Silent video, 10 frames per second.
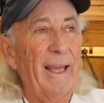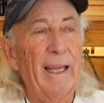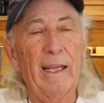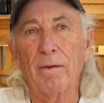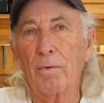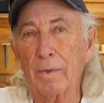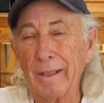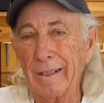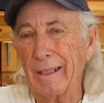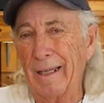And it
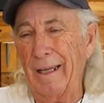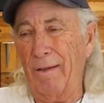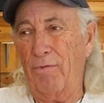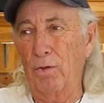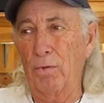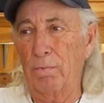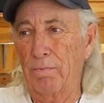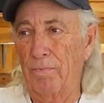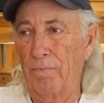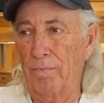really, if you
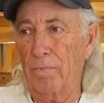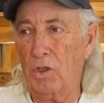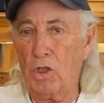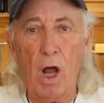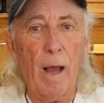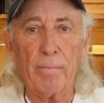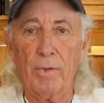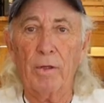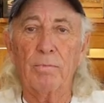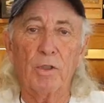shop
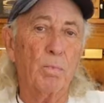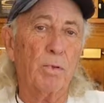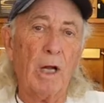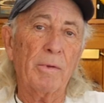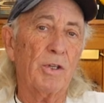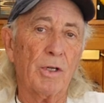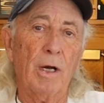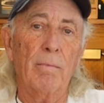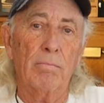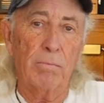them, you probably
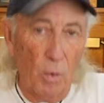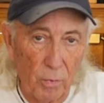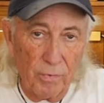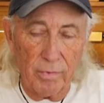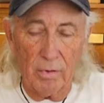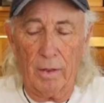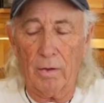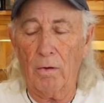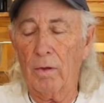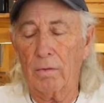shop both. I
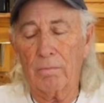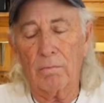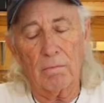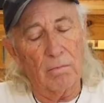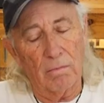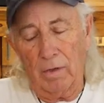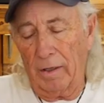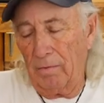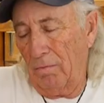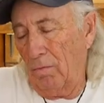know that
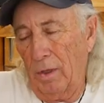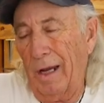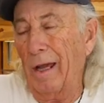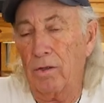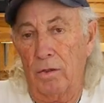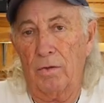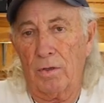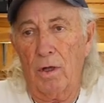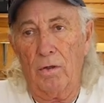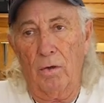like what I do is
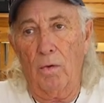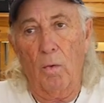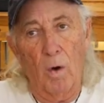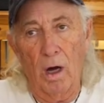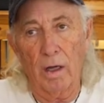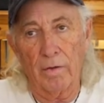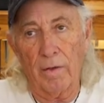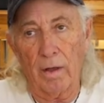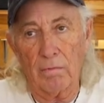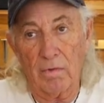I'll go to one and
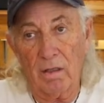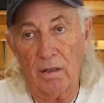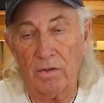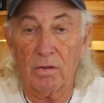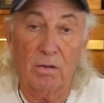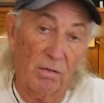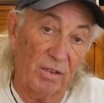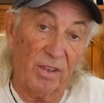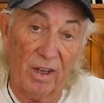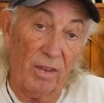then, well, let's go
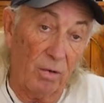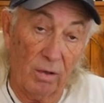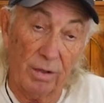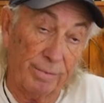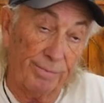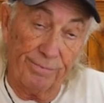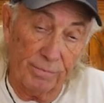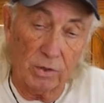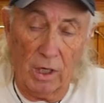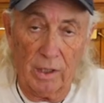over to the other one
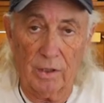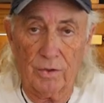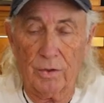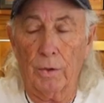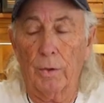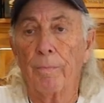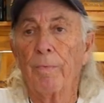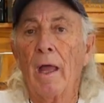and check it too